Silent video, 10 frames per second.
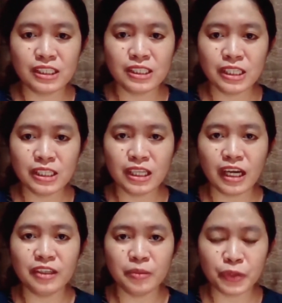is still
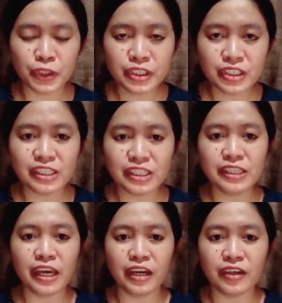an
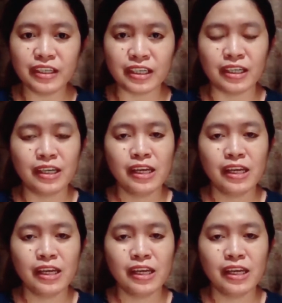emerging area